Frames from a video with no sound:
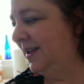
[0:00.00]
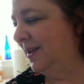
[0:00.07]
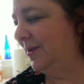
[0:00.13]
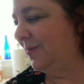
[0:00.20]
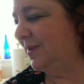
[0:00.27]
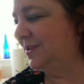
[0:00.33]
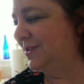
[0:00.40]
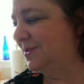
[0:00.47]

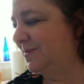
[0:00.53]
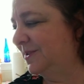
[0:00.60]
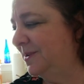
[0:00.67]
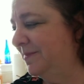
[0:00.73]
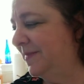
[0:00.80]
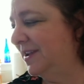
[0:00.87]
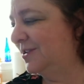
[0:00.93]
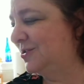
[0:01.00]
We just want to
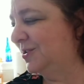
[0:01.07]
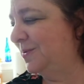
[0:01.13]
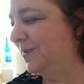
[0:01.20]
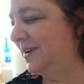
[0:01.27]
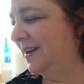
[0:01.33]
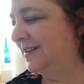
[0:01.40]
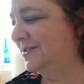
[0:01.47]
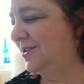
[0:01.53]
make sure we're
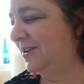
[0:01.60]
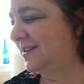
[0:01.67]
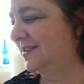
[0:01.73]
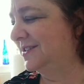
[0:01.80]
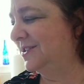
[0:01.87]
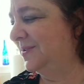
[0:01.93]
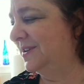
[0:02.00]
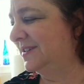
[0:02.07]
not talking
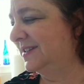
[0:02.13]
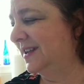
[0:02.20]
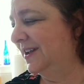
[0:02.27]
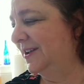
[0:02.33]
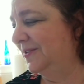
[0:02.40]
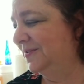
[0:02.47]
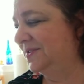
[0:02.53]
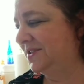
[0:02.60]
to
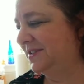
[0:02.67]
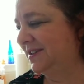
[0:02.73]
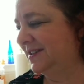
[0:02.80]
ourselves.